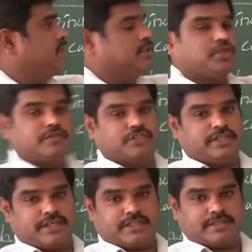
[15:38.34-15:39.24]
issue of
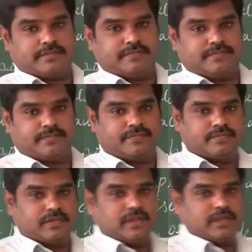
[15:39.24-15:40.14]
shares.
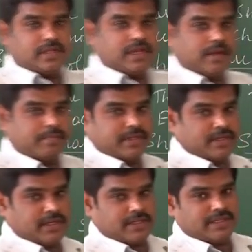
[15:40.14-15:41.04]

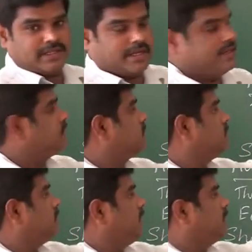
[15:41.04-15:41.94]
Capital
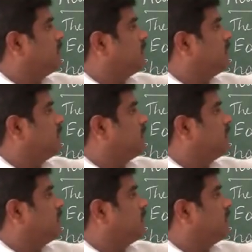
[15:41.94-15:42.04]
raised by the